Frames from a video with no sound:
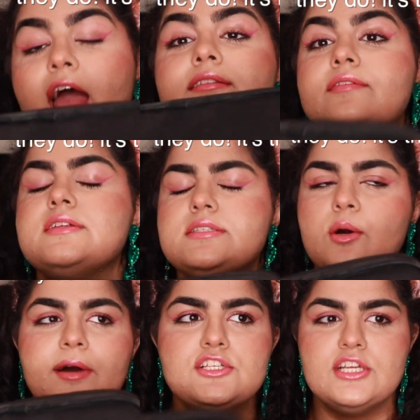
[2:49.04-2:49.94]
I love it so
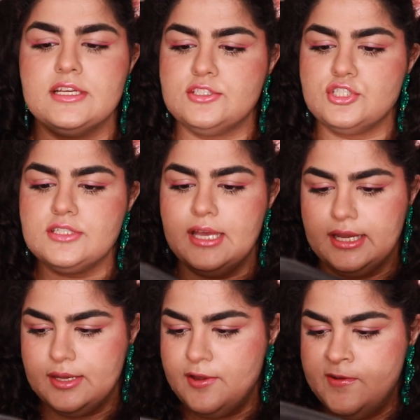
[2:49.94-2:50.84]
much. It is just
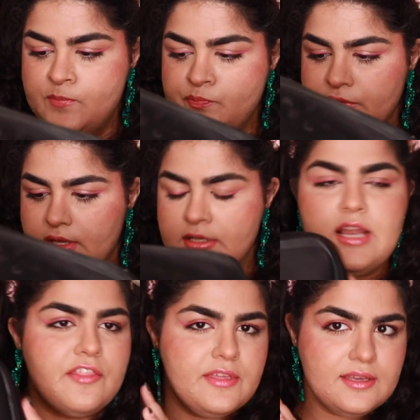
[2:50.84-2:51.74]

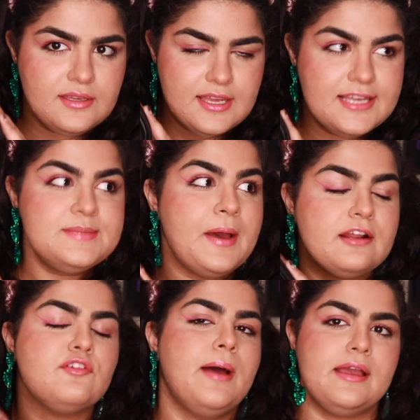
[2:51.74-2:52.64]
nothing is
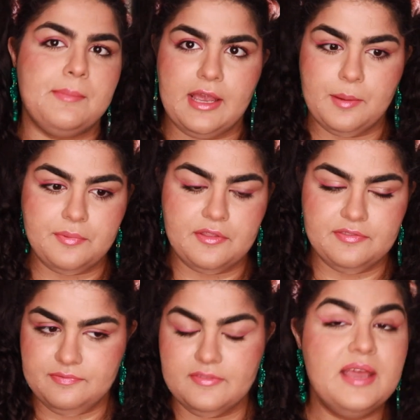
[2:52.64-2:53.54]
better for packing makeup
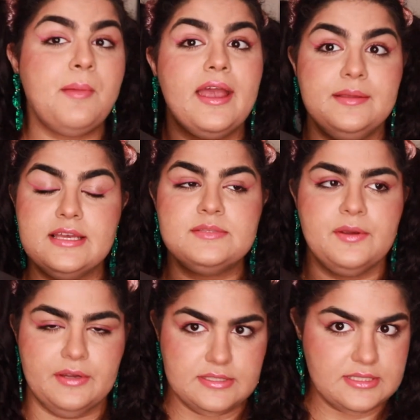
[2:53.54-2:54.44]
in my
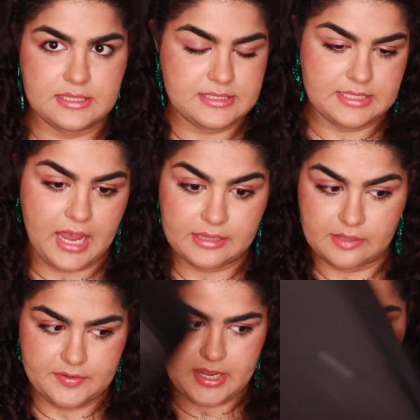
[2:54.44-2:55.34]
experience than this thing. I
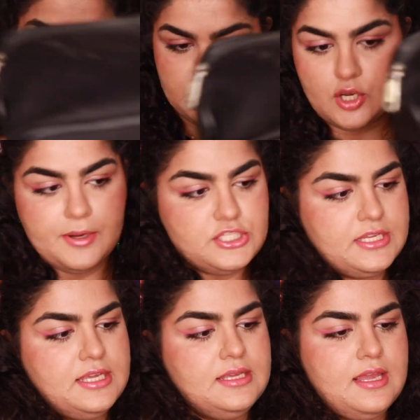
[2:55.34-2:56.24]
love it. I love it so much.
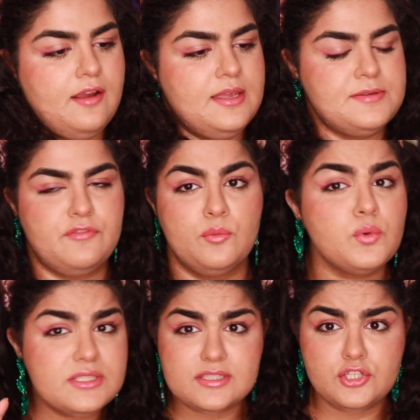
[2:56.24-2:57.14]
It keeps everything
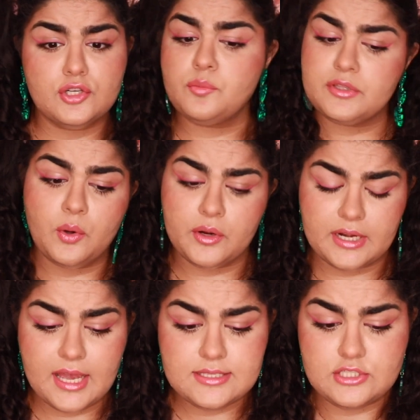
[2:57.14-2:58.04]
really secure, really
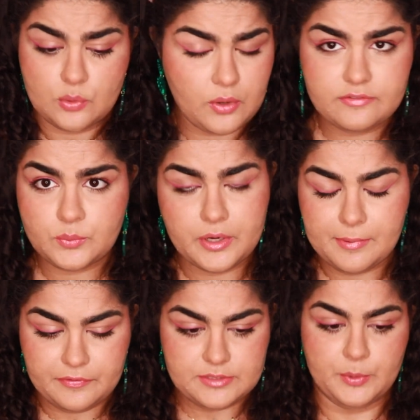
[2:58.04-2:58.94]
organized, don't have to worry
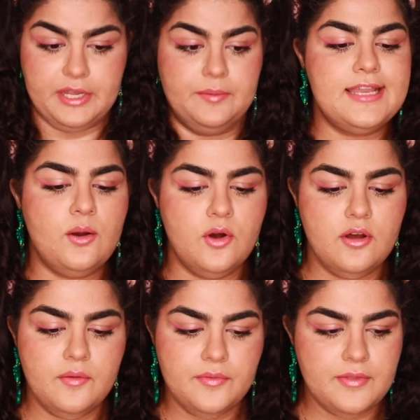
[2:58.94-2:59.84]
about things breaking. Now,
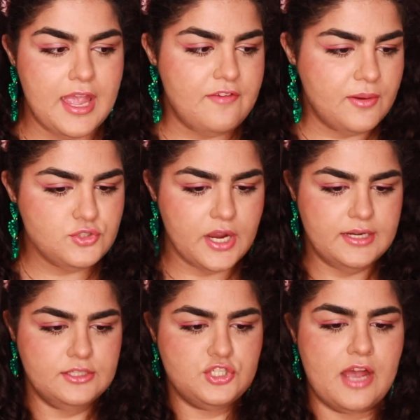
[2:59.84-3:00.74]
if I'm
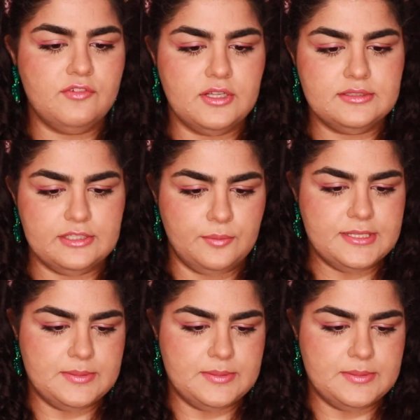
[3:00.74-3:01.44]
trying to travel a little bit